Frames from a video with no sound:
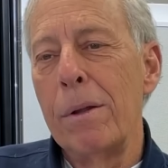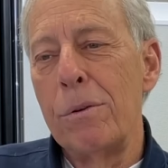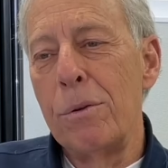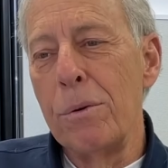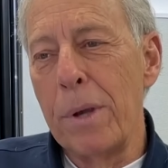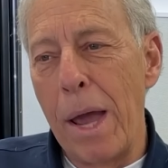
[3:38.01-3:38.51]

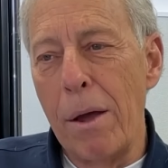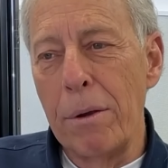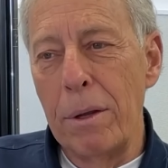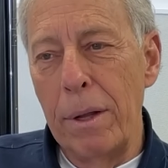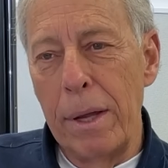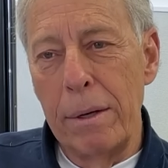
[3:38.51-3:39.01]
to
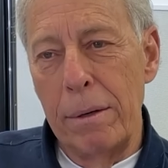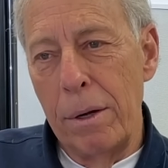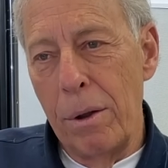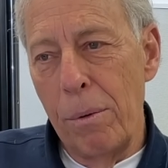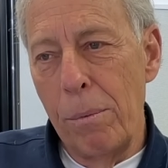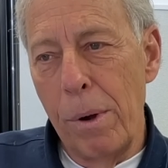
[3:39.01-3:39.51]
calculate, you
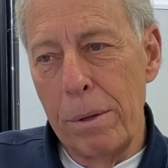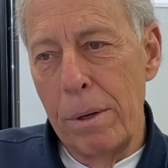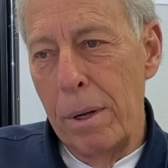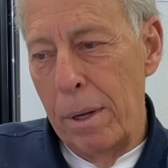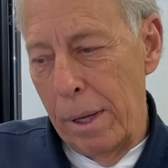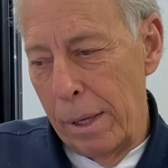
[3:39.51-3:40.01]
know, what
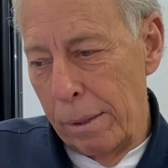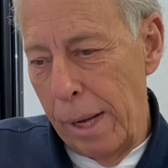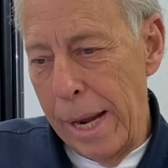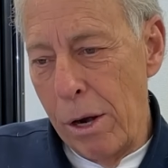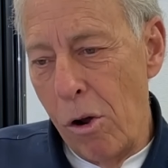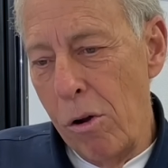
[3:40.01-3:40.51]
in
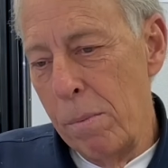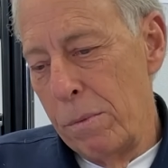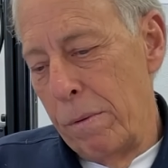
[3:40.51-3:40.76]
8 ohms,